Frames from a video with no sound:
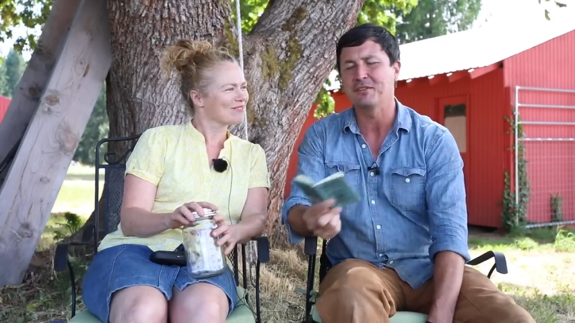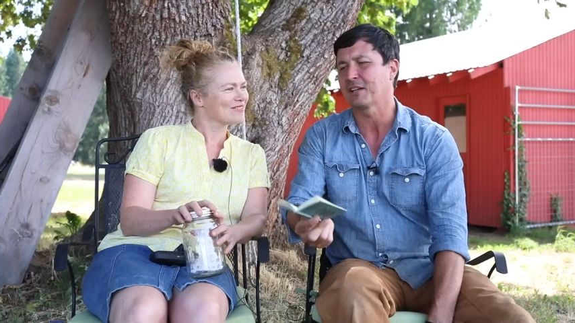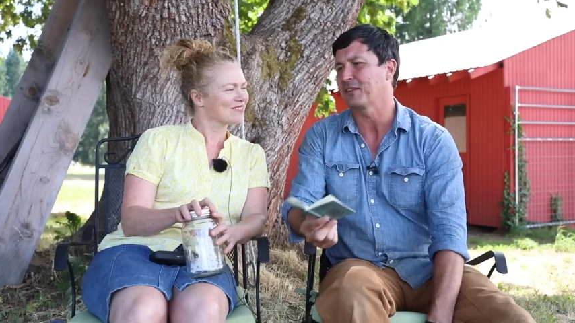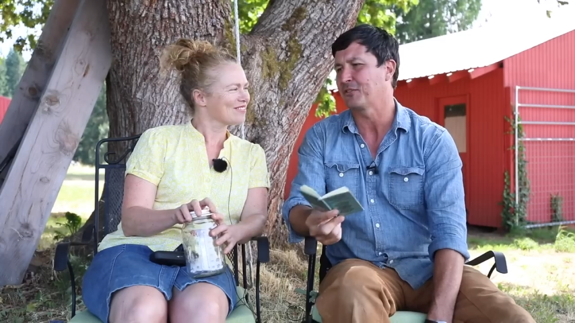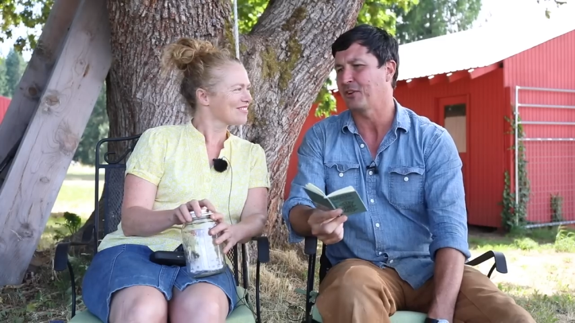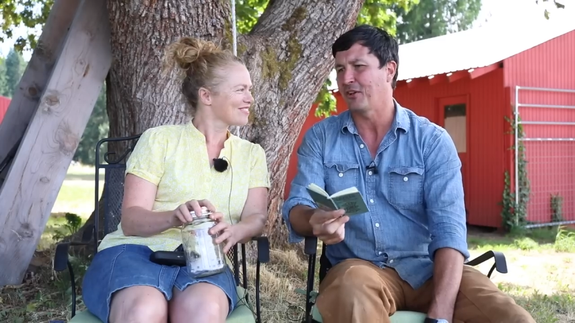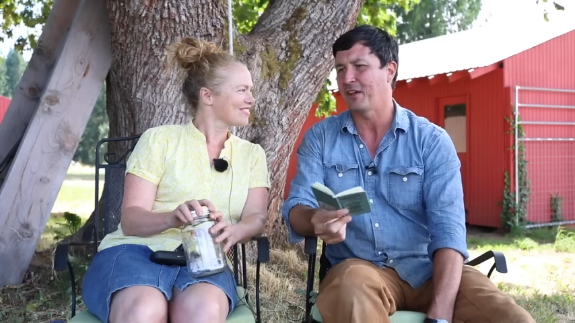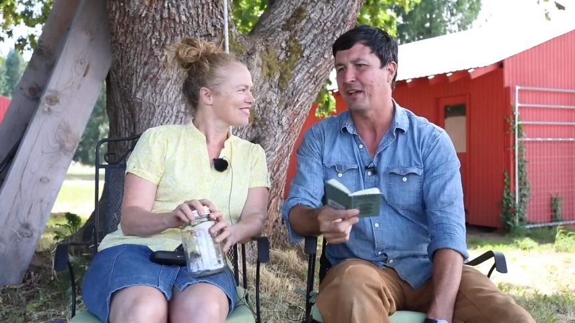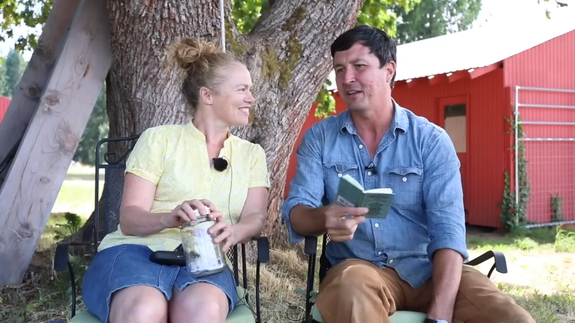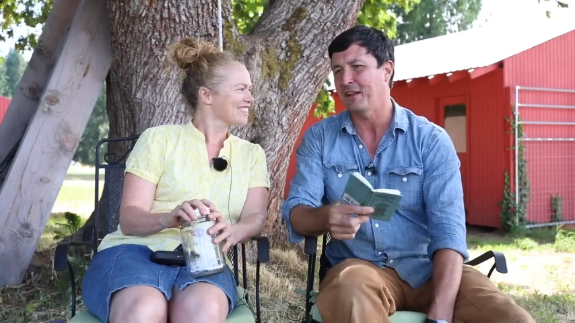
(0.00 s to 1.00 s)
Speaker 1: Dickens and all
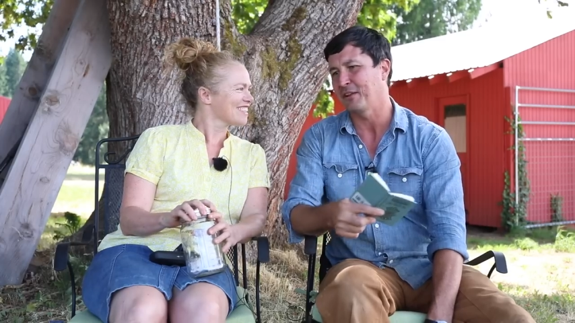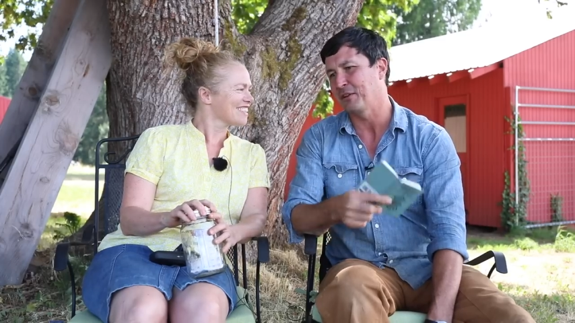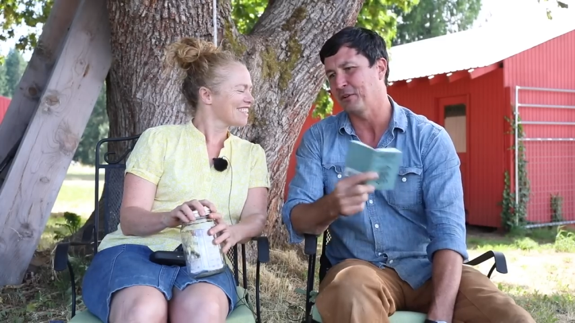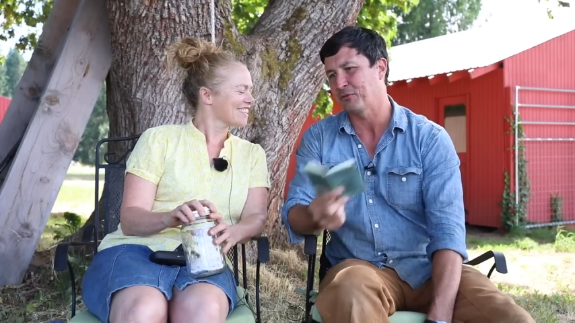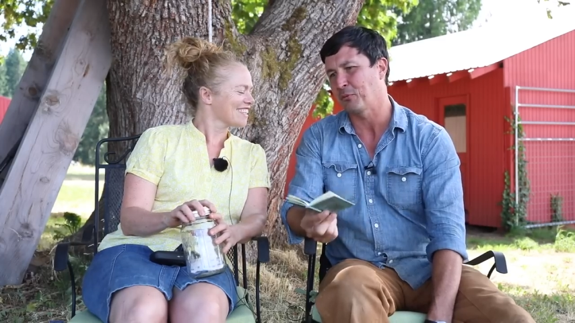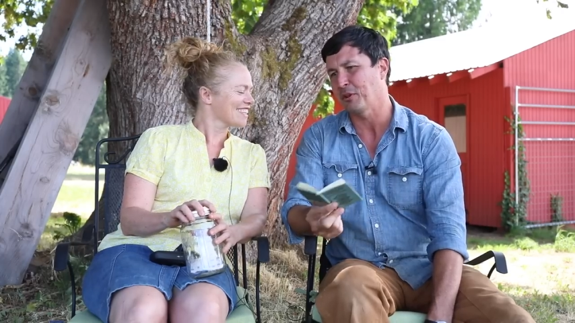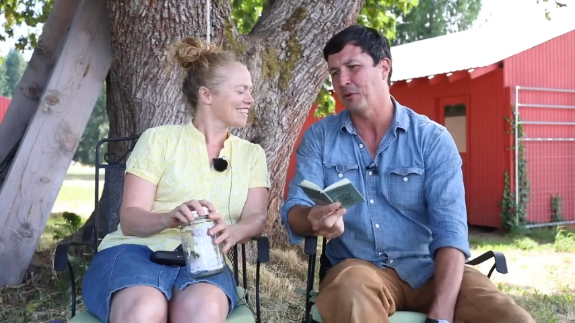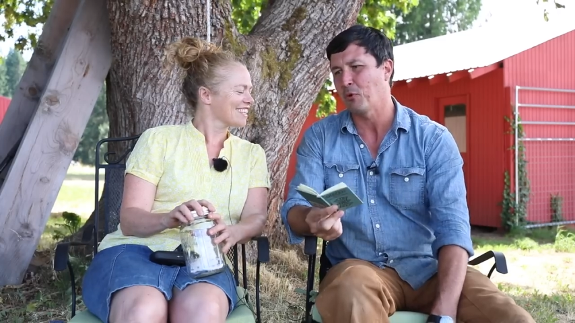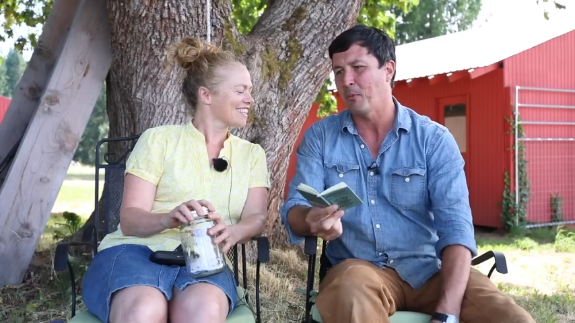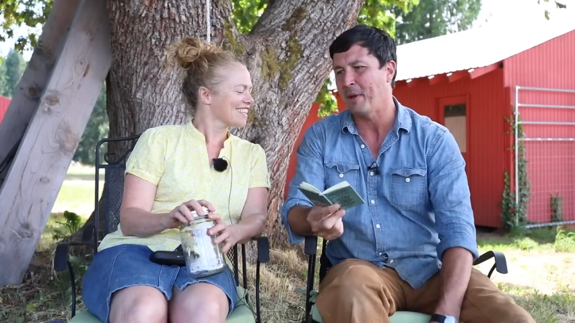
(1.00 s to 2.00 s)
that. And it, it's really
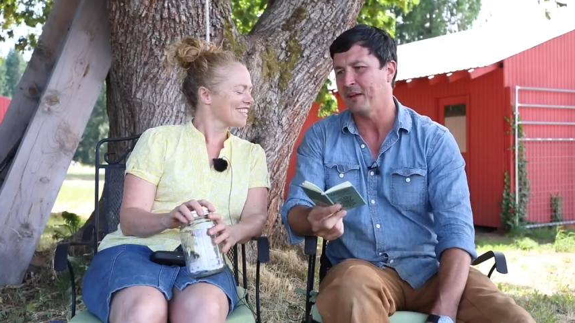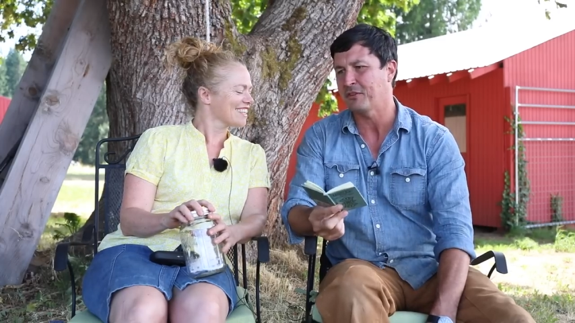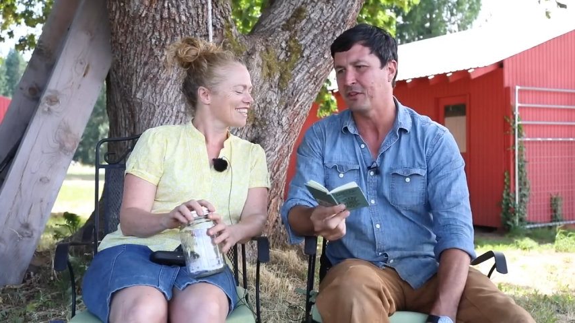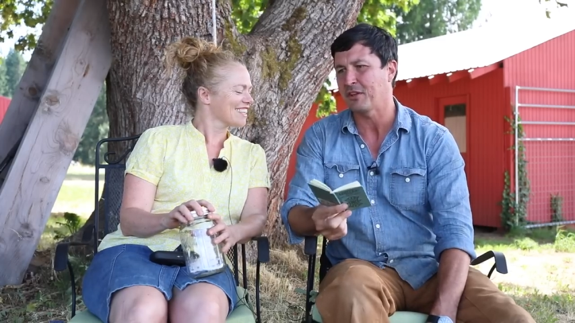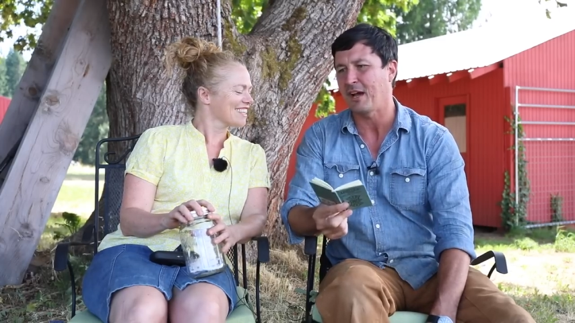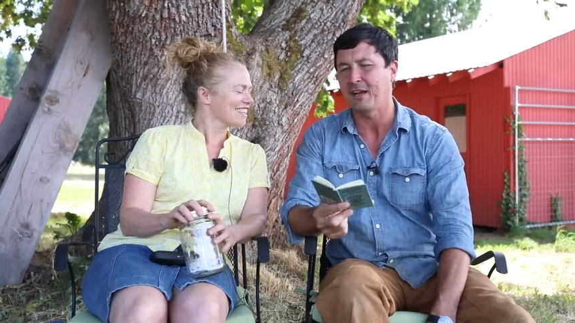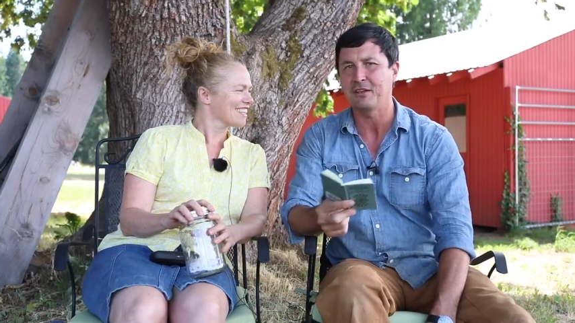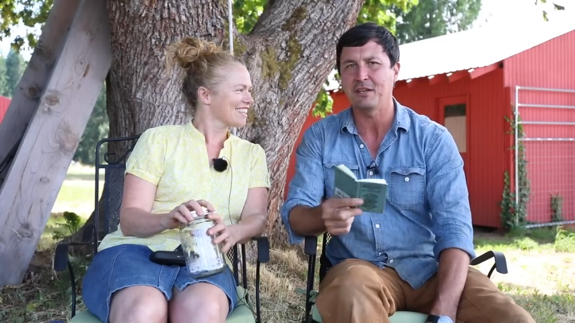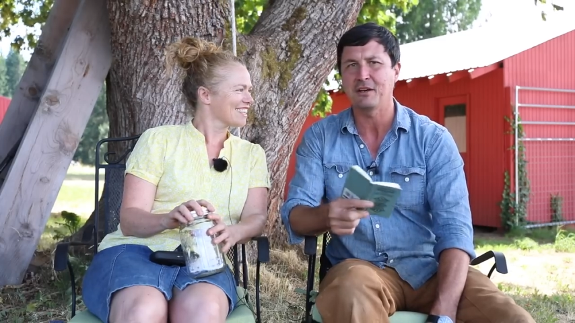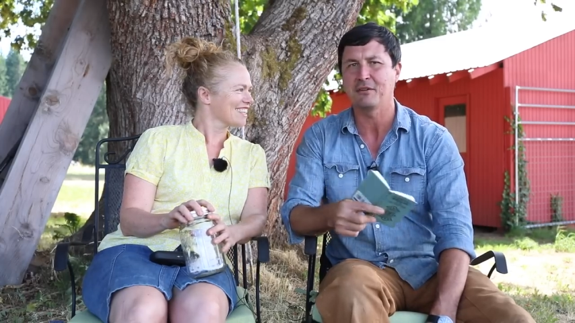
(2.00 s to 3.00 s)
romantic, the
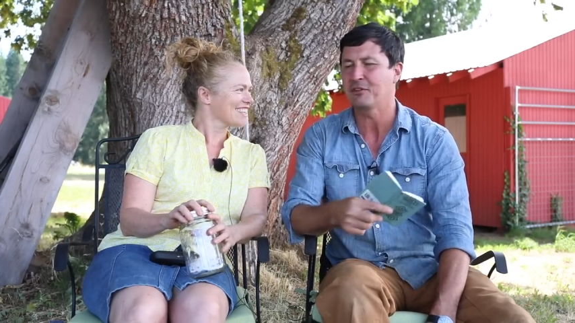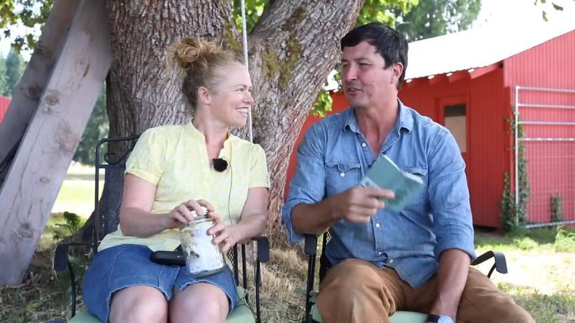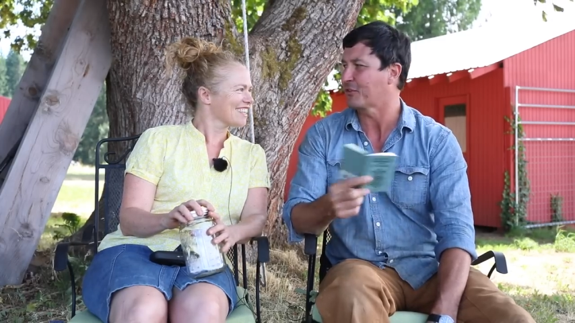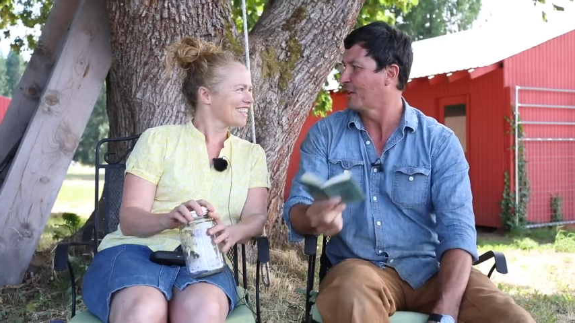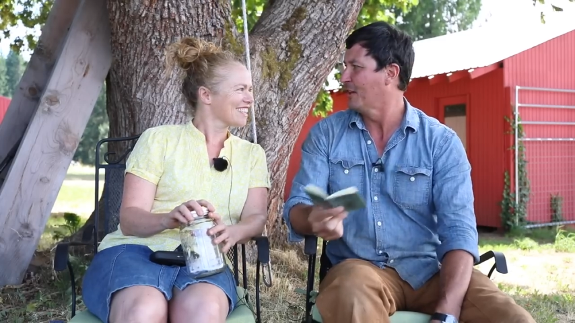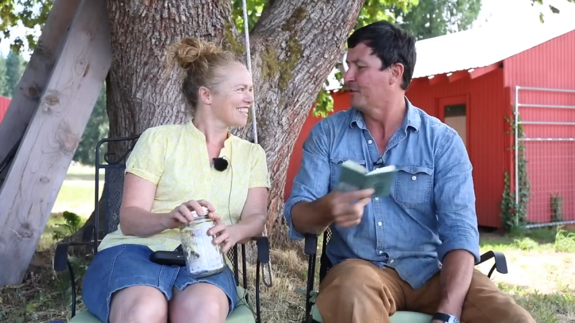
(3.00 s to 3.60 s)
idea of these